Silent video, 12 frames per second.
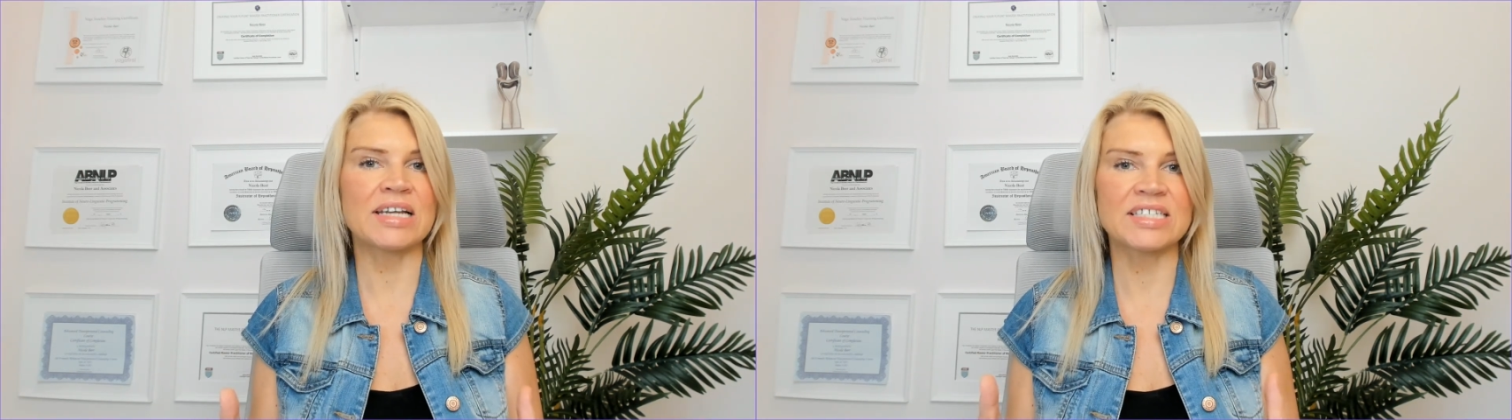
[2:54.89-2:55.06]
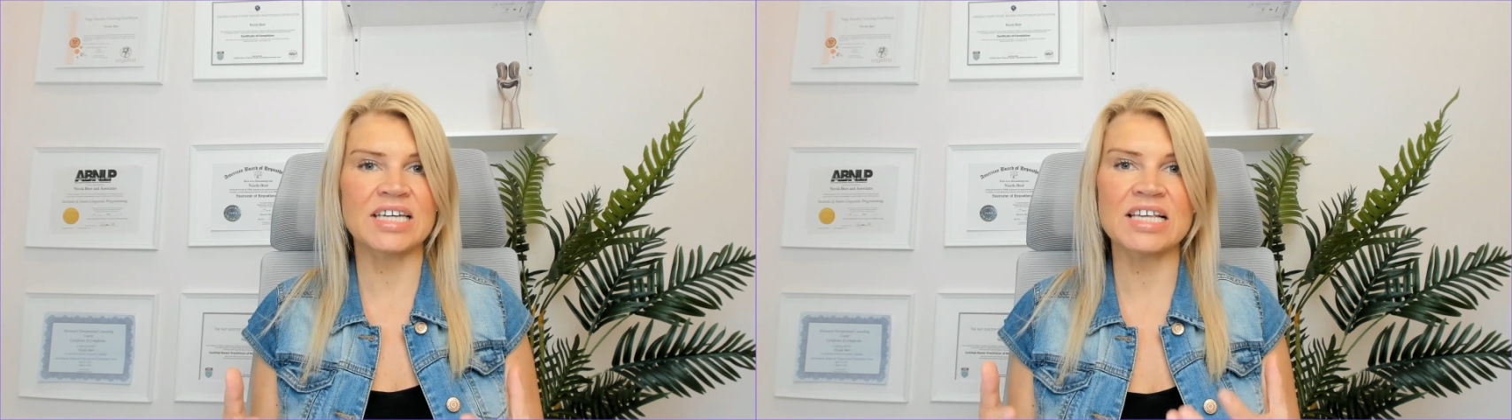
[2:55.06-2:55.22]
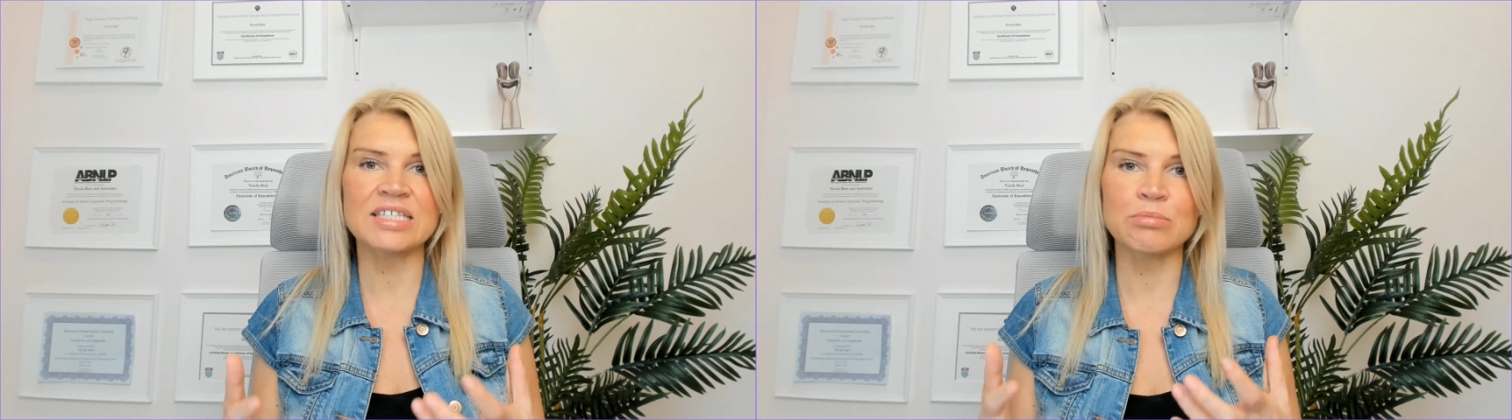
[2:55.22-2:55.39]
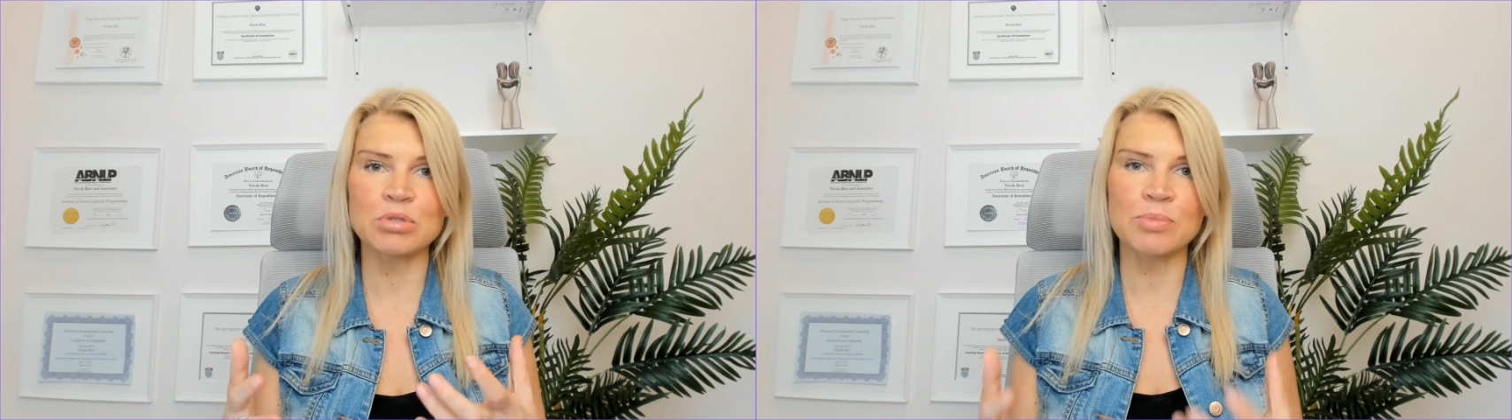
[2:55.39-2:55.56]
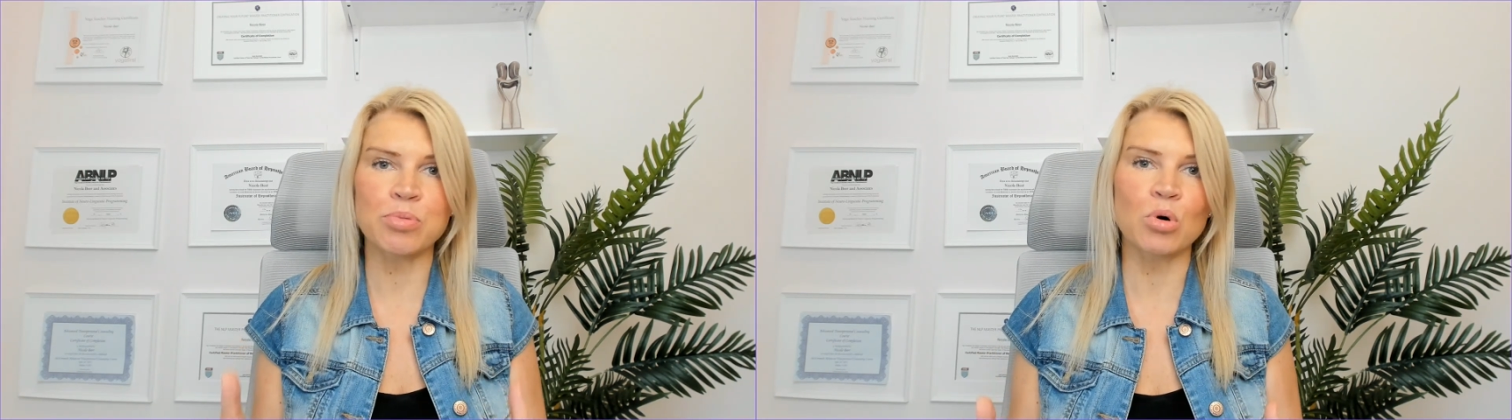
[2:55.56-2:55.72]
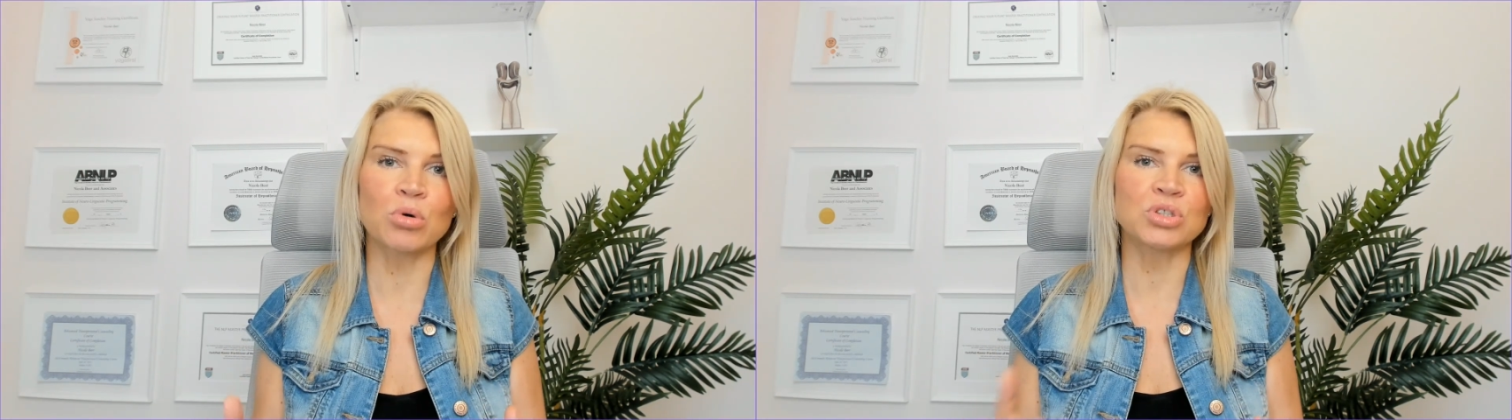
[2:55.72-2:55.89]
to get some
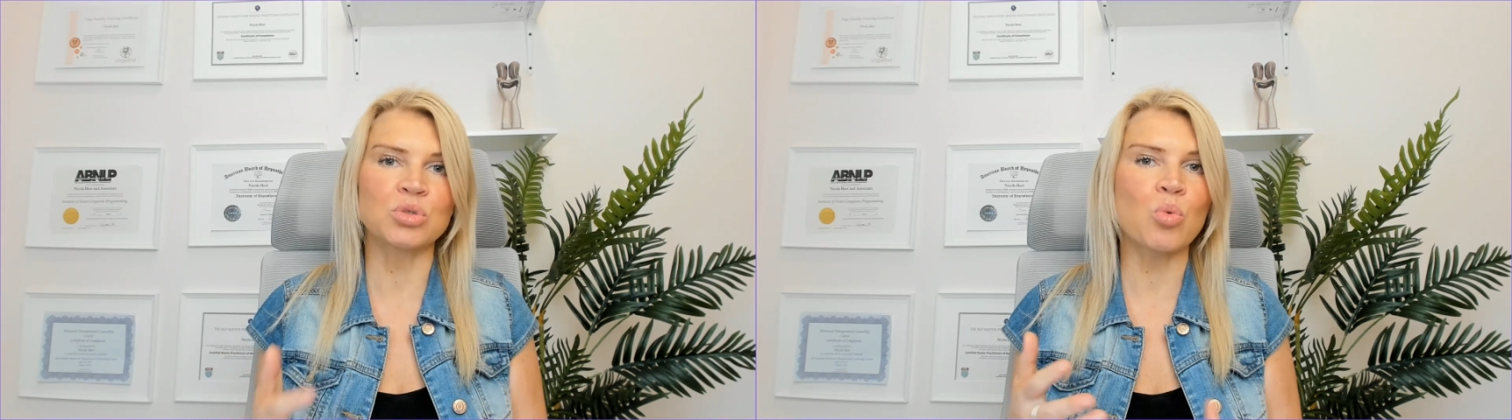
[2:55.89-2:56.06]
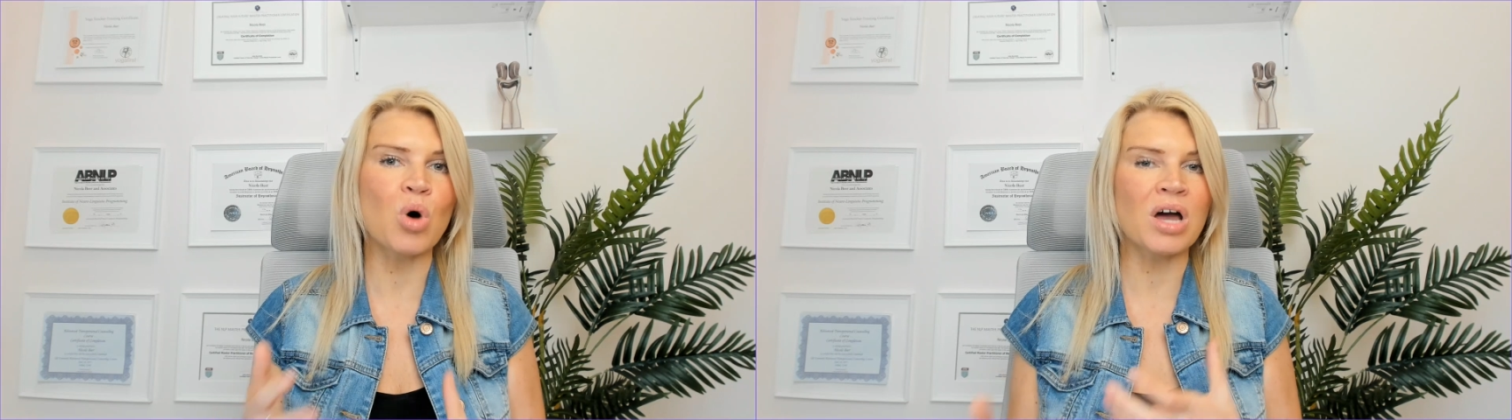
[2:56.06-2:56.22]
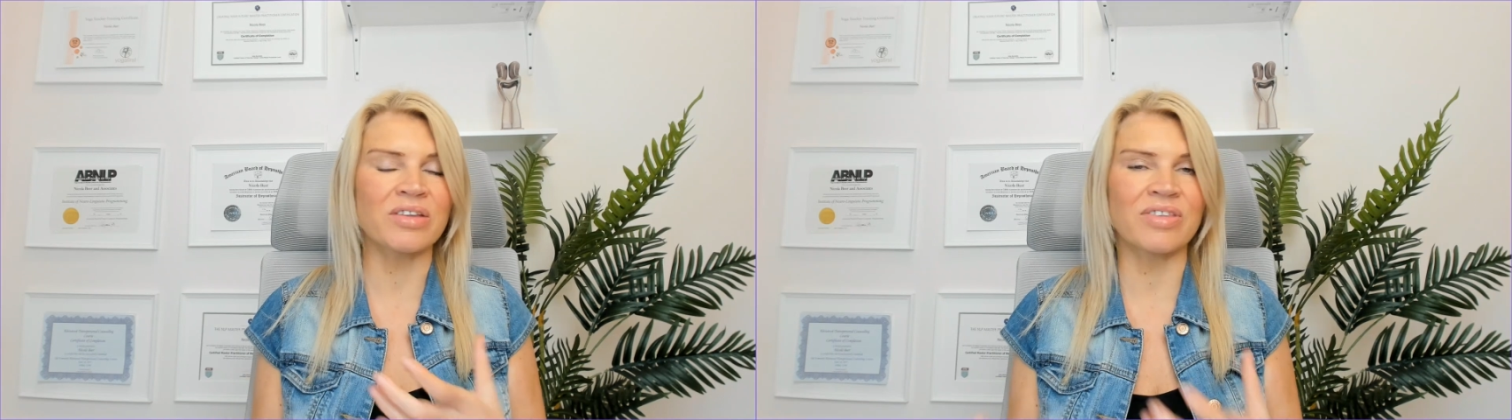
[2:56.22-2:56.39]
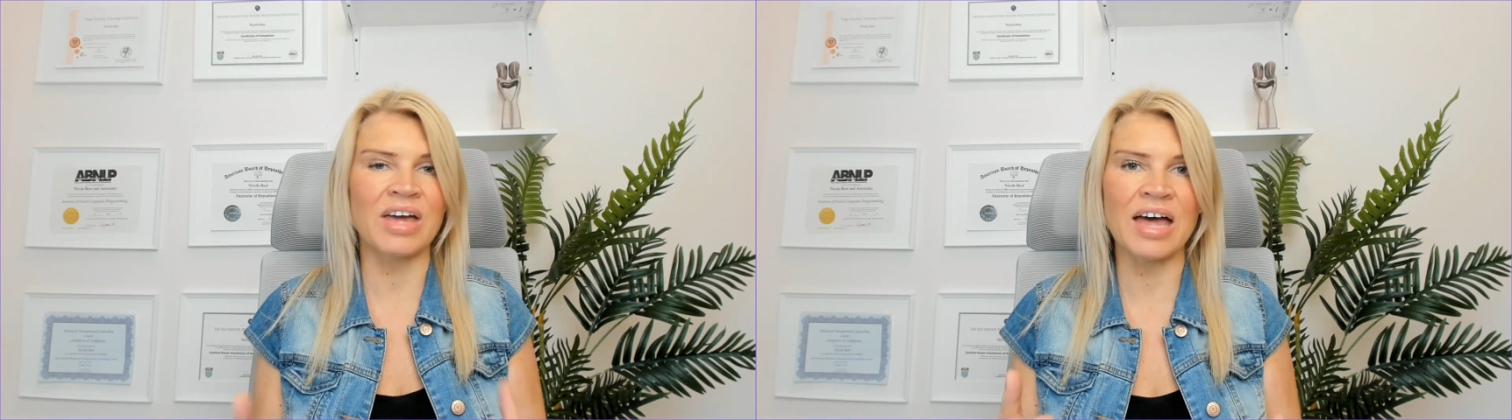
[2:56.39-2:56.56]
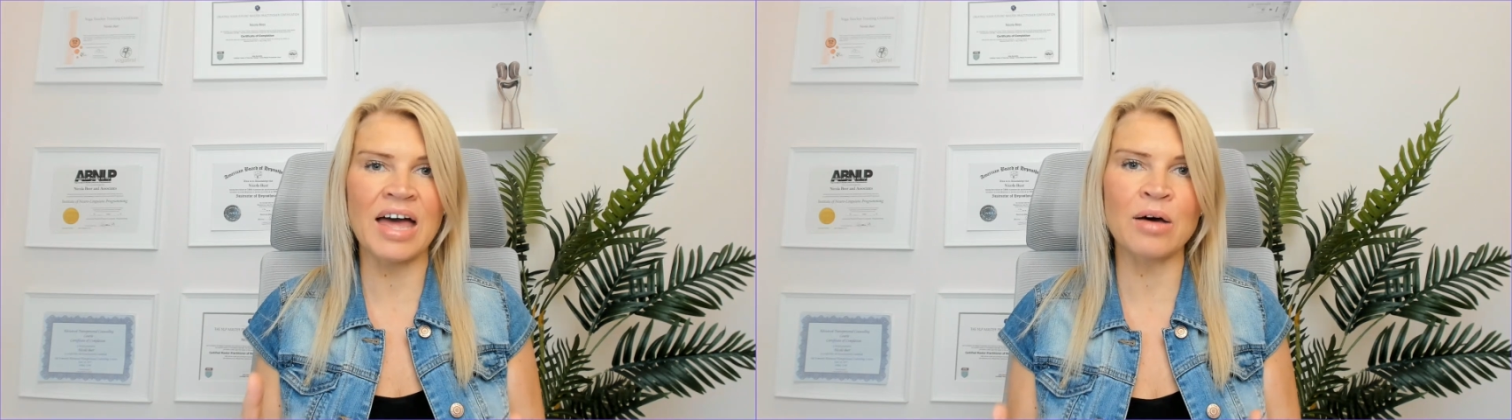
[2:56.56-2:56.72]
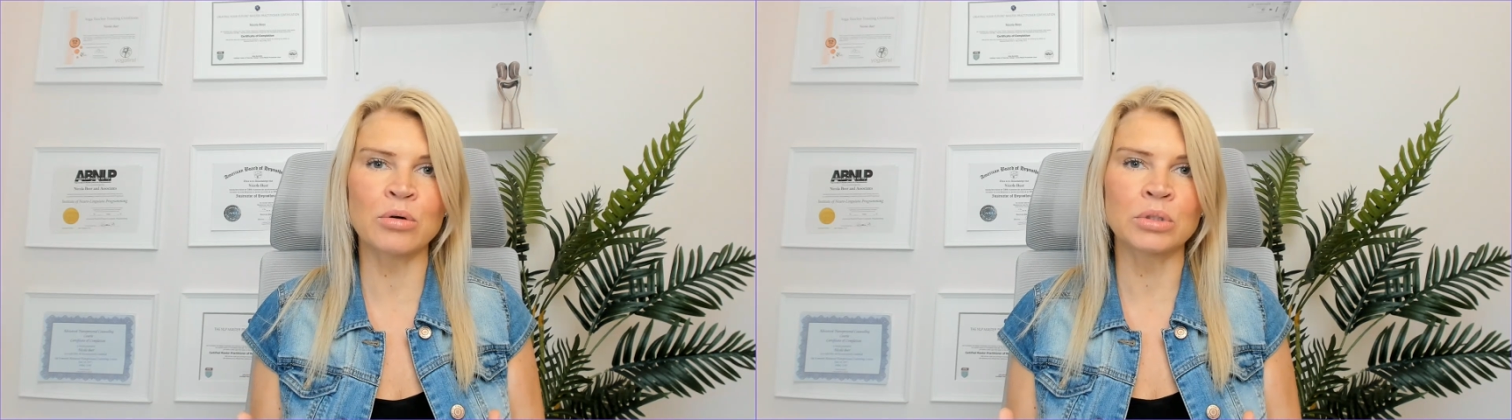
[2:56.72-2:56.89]
support to work that
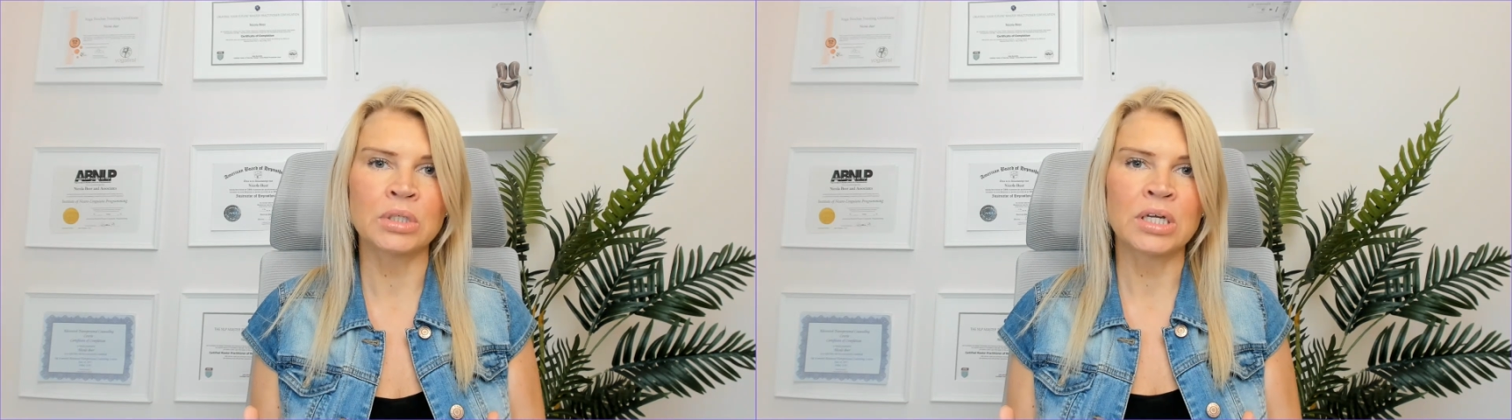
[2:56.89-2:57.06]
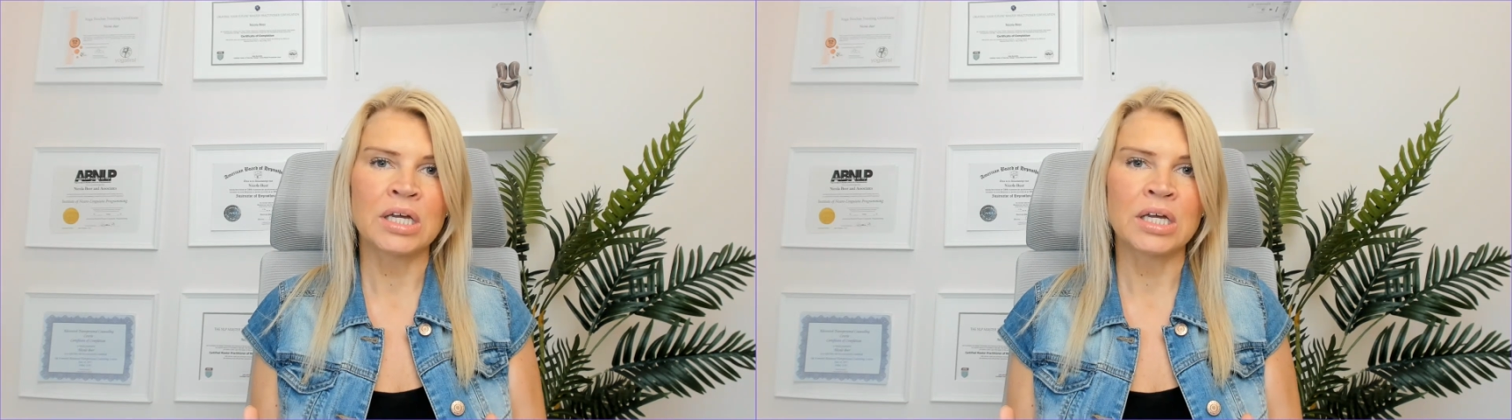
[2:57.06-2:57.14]
out